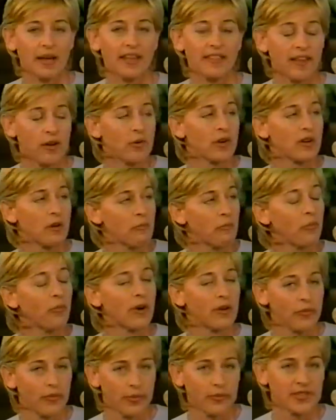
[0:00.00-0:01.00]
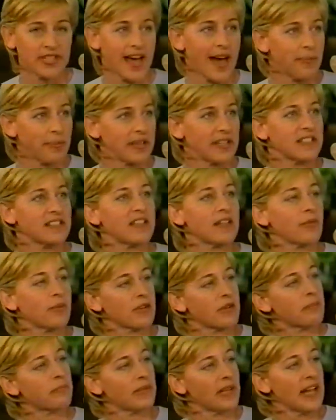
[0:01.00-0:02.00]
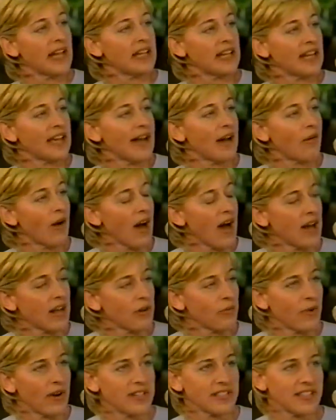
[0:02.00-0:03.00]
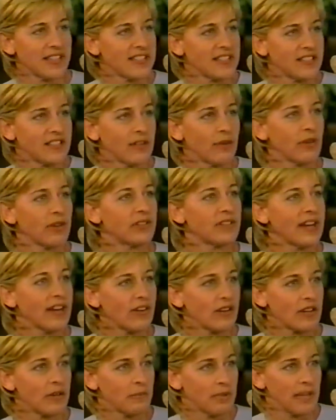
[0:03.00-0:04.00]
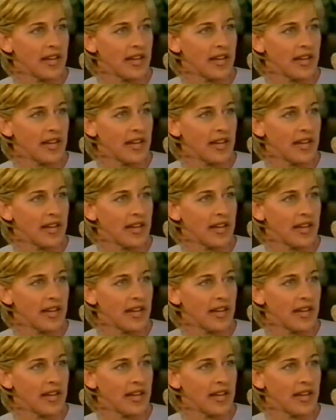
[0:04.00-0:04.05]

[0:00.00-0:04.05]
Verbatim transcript: and they were what, what was happening is they were complaining how hot it was, and I said, "Don't you dare